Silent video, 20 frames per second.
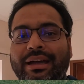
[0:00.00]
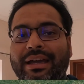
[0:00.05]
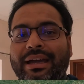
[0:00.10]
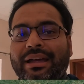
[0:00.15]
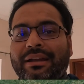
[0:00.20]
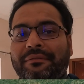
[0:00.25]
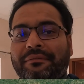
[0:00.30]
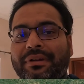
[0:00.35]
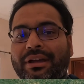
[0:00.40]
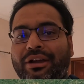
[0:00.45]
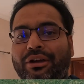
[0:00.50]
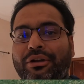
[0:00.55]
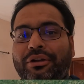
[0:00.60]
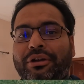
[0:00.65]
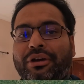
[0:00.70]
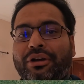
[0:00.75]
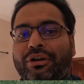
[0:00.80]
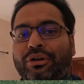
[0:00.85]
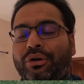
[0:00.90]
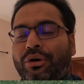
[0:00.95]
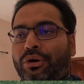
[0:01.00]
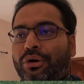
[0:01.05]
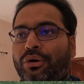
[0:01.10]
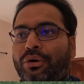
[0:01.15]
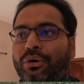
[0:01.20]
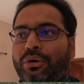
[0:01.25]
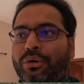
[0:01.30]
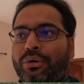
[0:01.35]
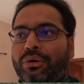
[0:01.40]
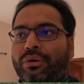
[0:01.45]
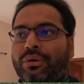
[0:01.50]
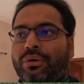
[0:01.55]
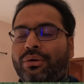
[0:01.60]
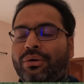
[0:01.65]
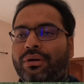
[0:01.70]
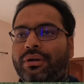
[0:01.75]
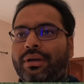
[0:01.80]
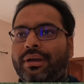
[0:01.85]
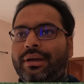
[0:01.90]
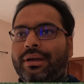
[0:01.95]
and we're gonna go
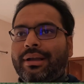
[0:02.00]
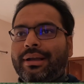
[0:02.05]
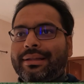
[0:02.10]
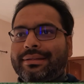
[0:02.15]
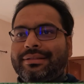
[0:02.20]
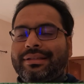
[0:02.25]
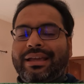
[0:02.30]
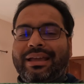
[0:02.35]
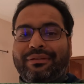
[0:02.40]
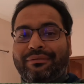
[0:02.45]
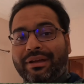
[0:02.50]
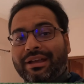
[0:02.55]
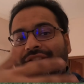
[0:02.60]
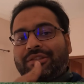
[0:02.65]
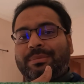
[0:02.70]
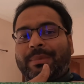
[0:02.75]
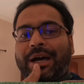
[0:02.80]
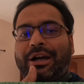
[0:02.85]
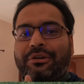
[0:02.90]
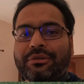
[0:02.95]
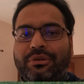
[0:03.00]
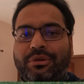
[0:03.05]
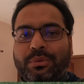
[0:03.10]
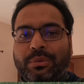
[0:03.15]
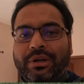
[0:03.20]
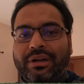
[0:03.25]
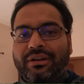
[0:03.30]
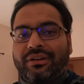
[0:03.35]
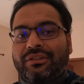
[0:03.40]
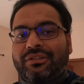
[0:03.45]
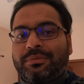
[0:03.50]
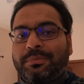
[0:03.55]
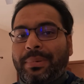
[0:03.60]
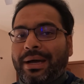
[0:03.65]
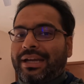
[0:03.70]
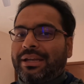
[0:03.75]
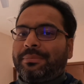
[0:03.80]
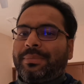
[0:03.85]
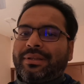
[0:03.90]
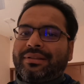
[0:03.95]
let's say westbound towards
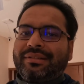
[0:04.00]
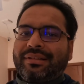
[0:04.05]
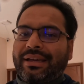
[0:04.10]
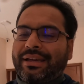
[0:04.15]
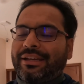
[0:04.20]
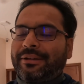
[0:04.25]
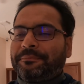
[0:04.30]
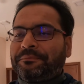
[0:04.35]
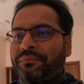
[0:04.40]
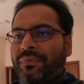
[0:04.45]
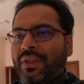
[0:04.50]
Panipat side,